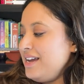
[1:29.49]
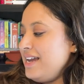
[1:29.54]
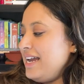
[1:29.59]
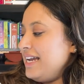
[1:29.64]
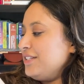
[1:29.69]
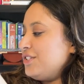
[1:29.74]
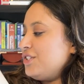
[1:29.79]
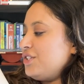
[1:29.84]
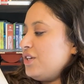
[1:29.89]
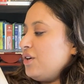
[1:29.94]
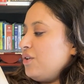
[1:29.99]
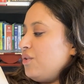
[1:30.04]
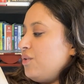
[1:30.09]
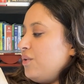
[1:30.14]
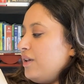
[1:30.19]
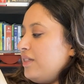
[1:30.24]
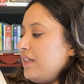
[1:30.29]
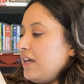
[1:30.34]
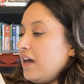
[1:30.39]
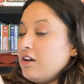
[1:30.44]
And
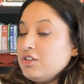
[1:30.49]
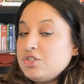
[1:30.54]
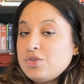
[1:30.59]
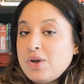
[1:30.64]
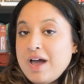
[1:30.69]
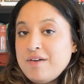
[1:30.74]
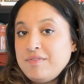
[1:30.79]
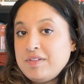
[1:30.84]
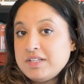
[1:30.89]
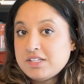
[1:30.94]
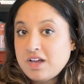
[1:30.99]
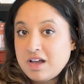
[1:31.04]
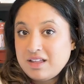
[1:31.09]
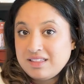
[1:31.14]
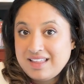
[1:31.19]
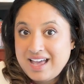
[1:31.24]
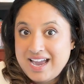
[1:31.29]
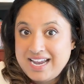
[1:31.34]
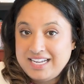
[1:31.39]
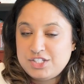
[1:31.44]
so they also have this
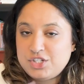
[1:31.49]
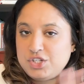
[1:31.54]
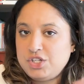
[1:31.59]
online.